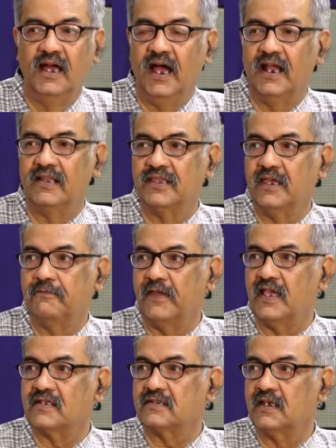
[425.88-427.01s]
And they
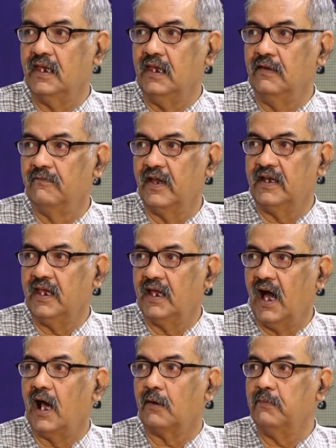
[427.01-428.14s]
faced the invading
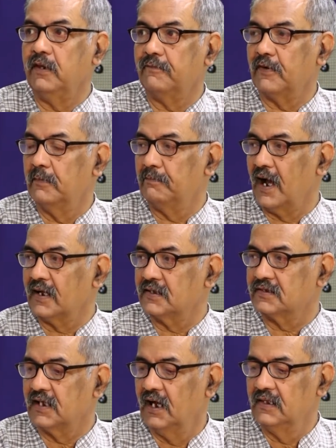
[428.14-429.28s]
army from
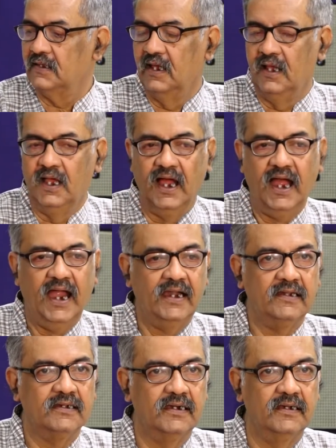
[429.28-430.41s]
Pakistan
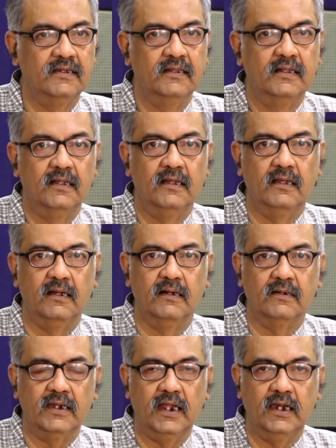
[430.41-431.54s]
and
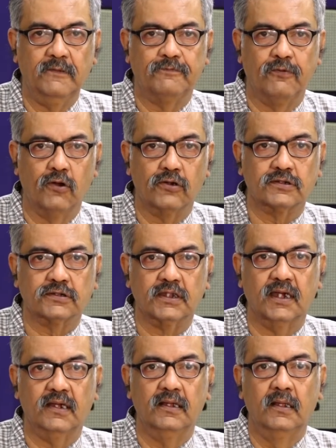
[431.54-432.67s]
really forced
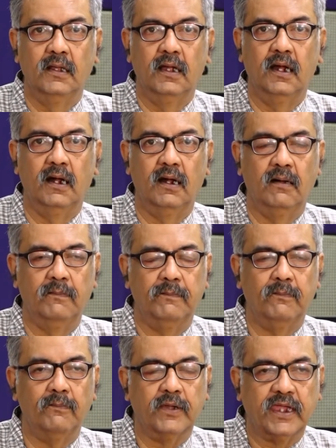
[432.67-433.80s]
the
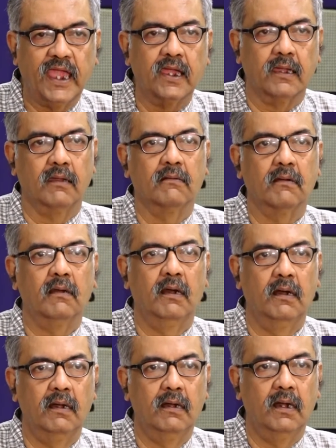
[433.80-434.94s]
king,
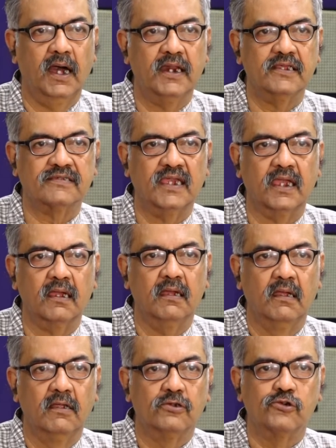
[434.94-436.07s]
Hari Singh,
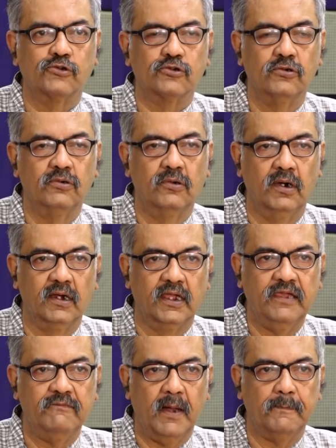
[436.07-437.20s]
to
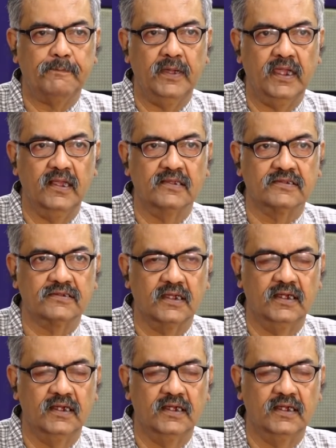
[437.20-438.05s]
give up his